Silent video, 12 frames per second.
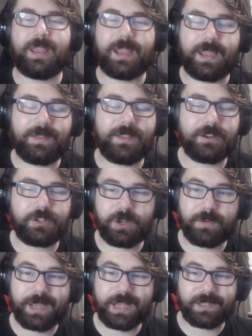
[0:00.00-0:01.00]
in their
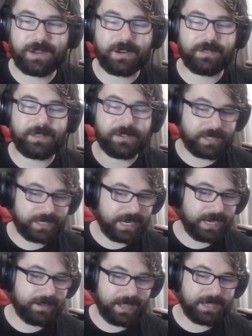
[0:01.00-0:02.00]
showcase art, their
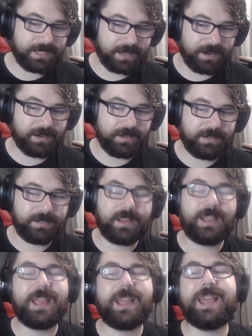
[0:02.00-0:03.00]
stained glass art,
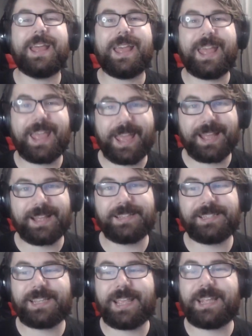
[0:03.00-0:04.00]

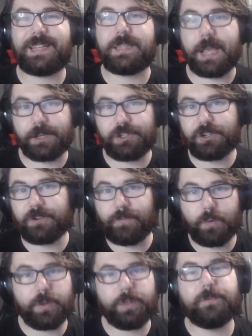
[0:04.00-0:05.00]
has a textured
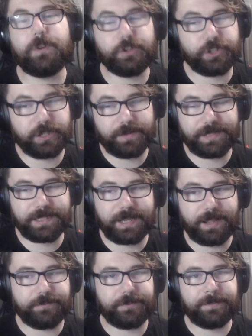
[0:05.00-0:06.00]
foil version of
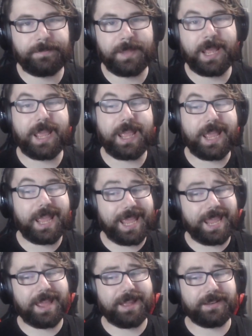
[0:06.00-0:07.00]
itself.
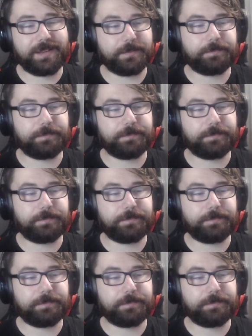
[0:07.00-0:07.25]
And